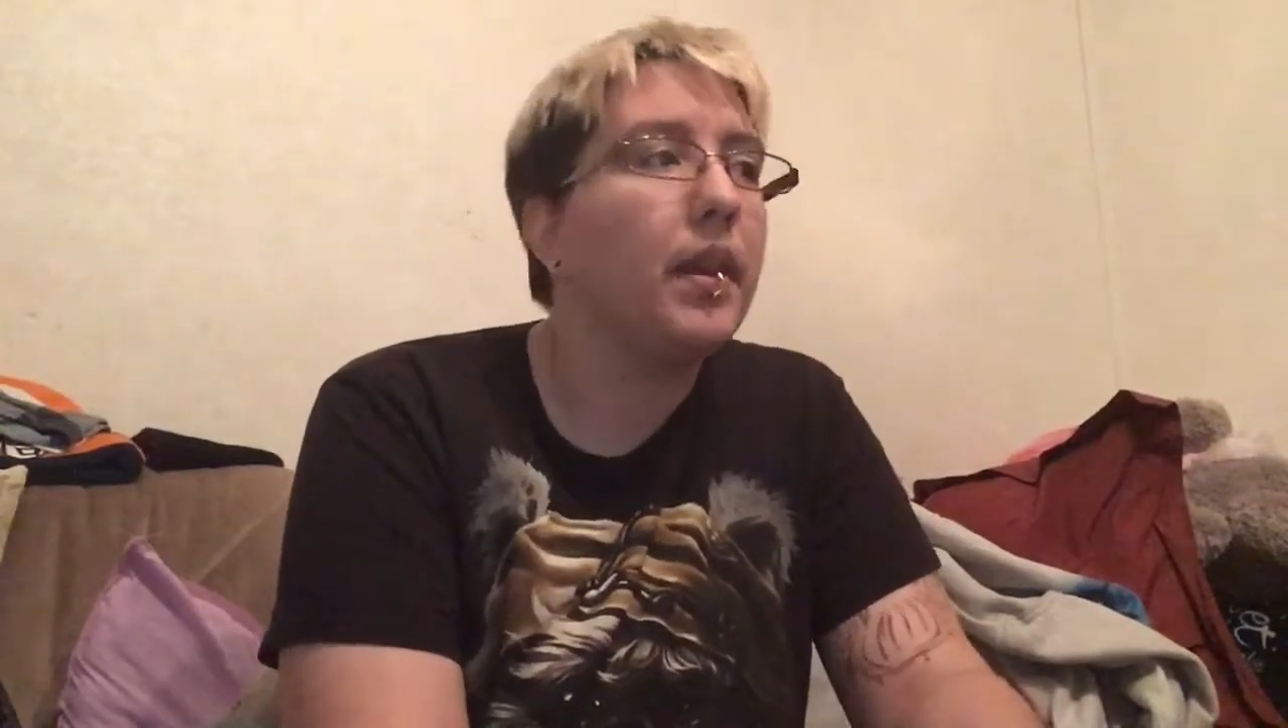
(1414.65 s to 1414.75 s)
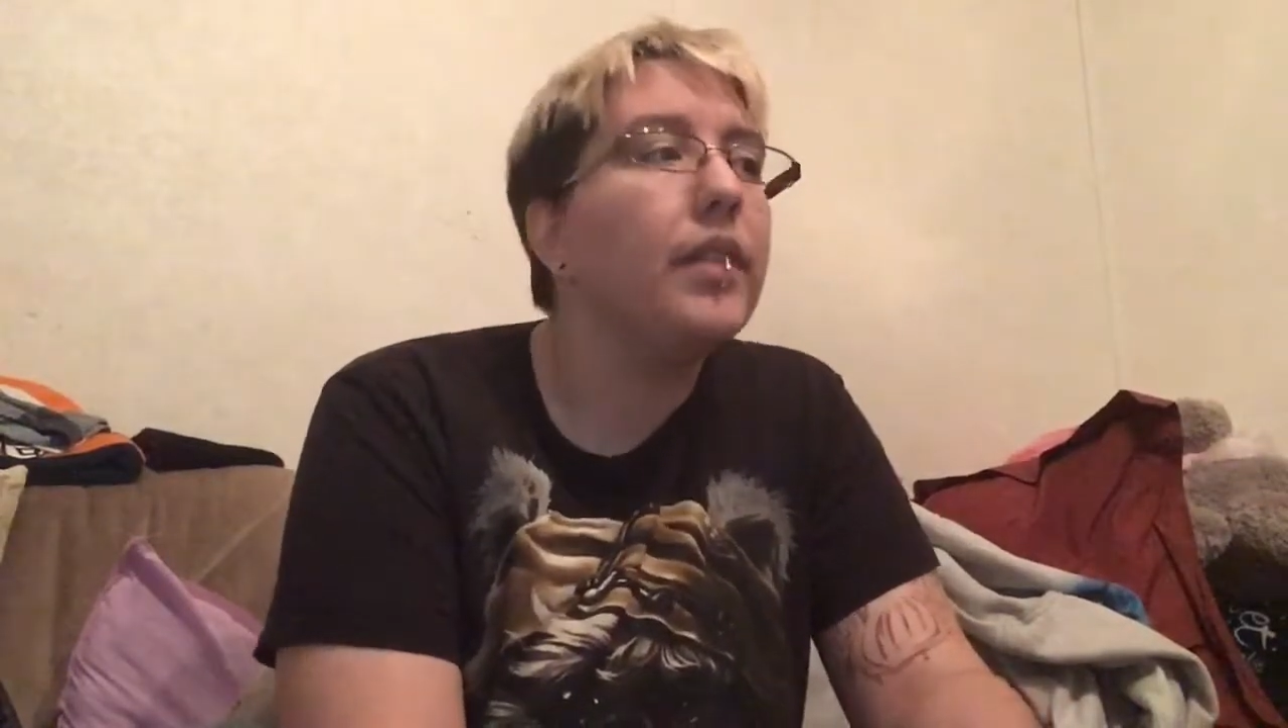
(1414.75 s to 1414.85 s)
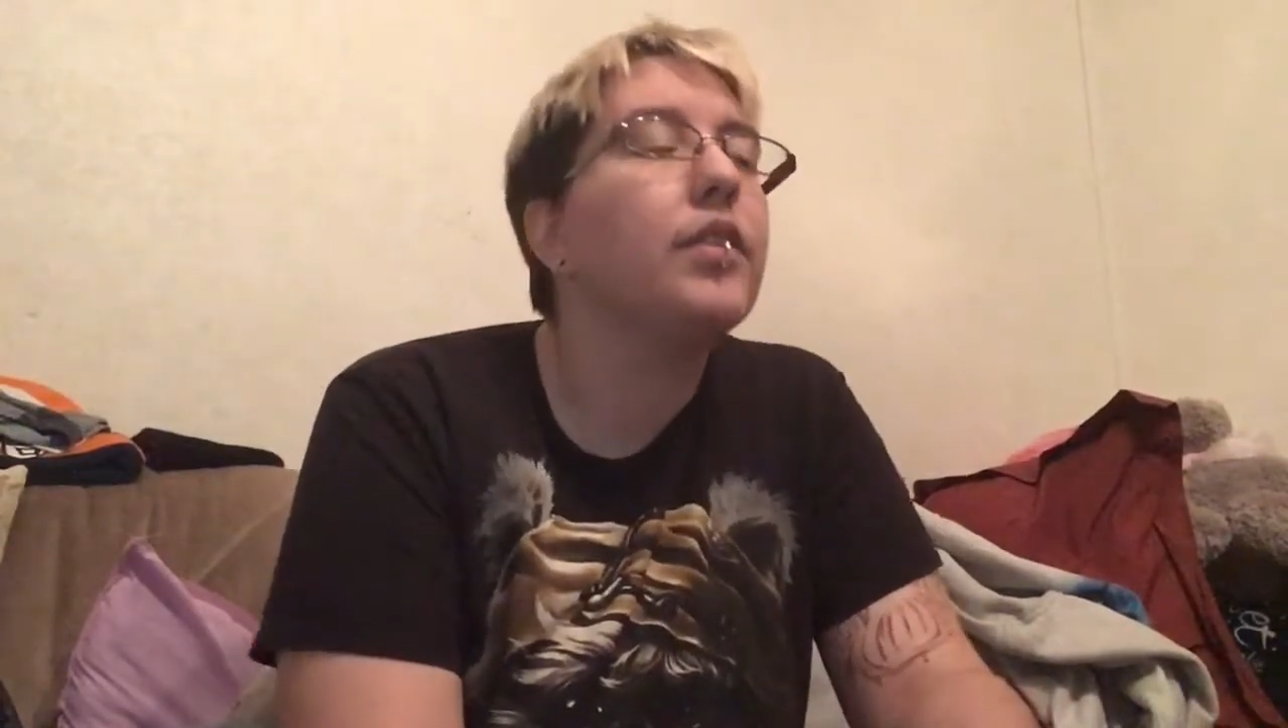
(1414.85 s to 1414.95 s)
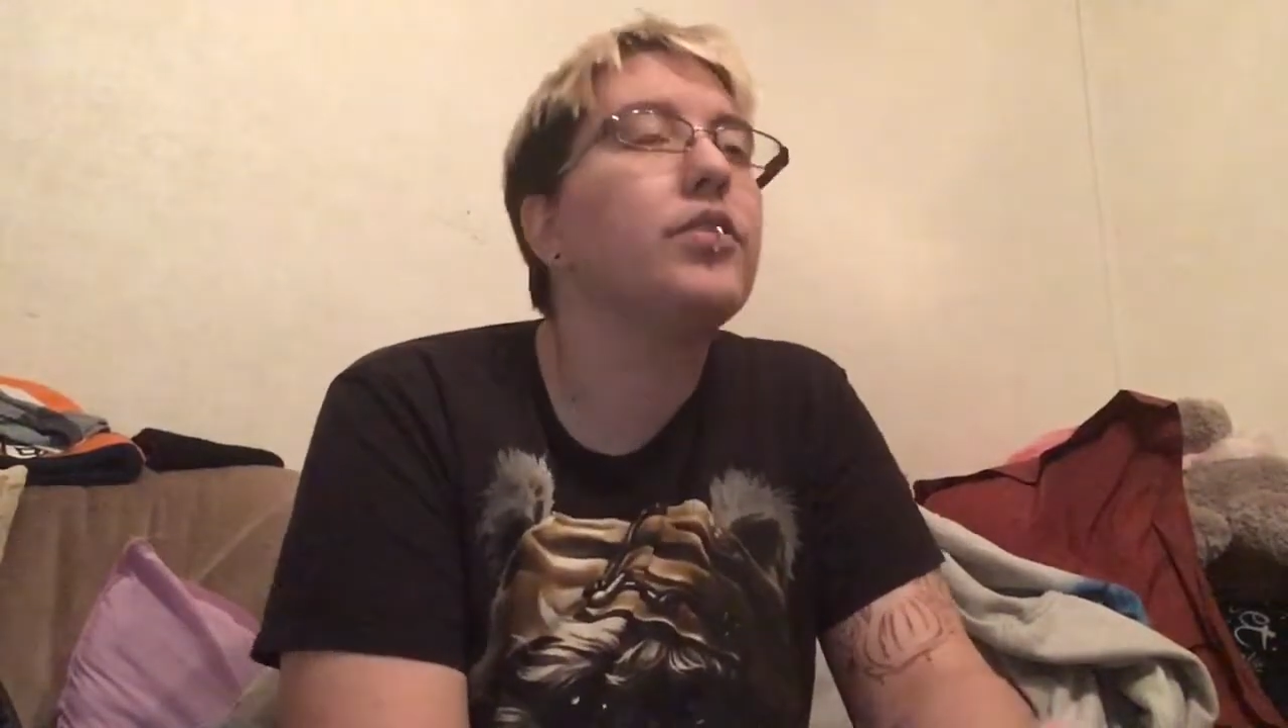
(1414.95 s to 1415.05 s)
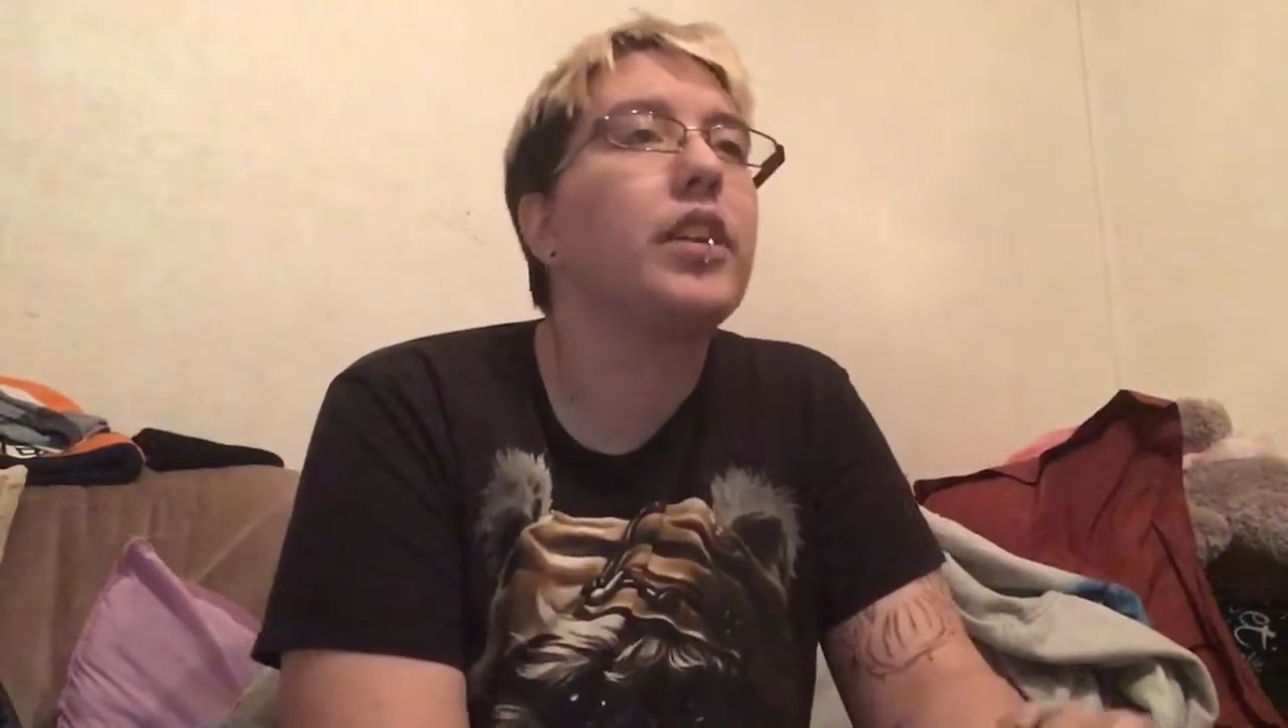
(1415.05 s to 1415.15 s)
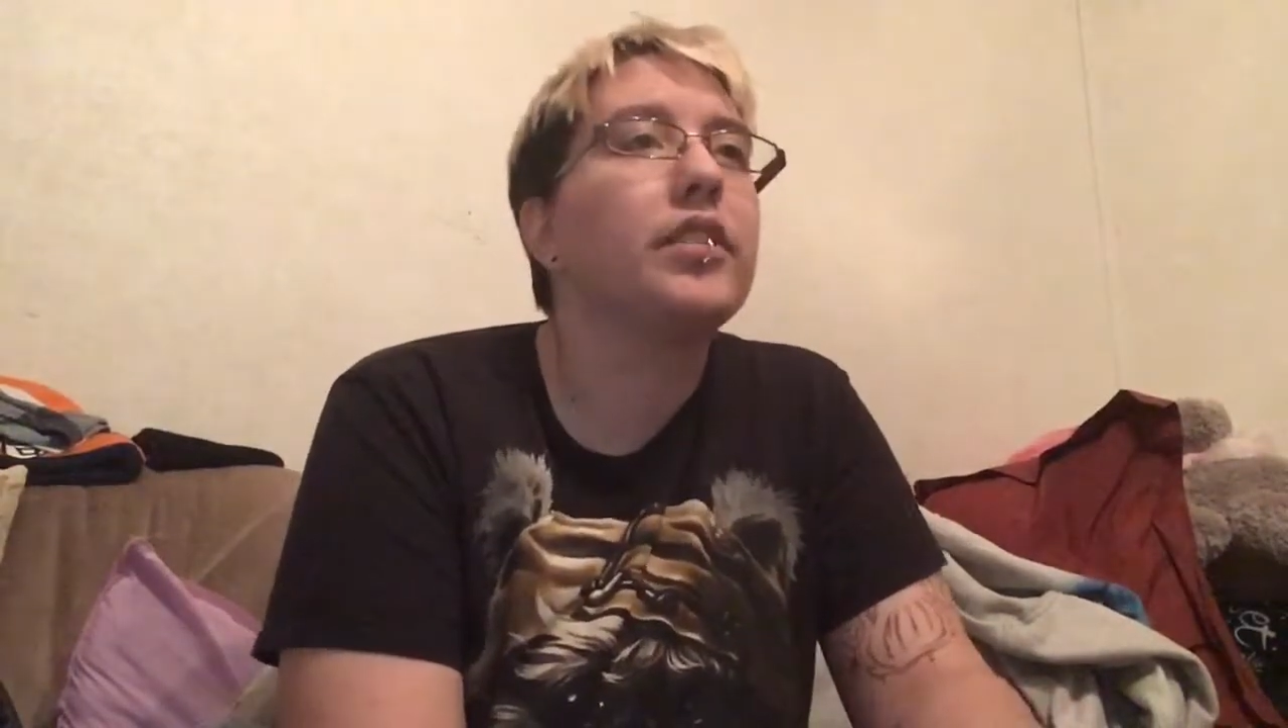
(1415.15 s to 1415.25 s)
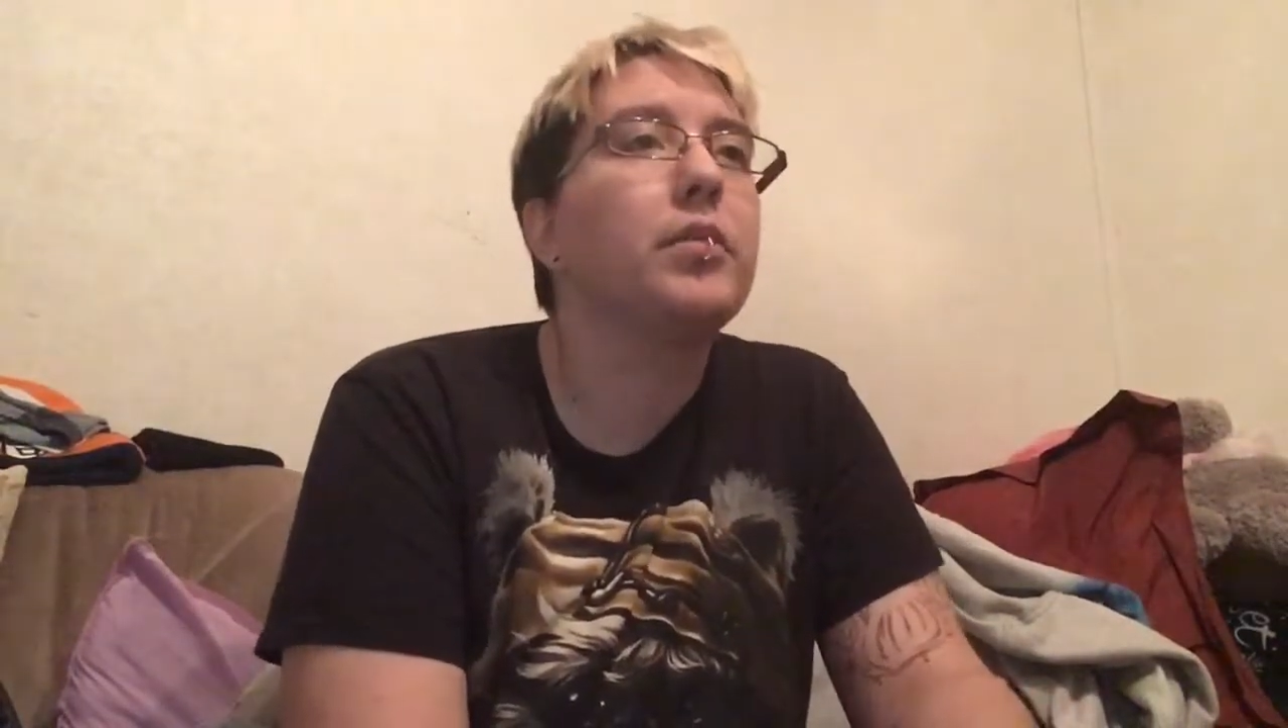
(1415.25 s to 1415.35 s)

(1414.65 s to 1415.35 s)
in the trans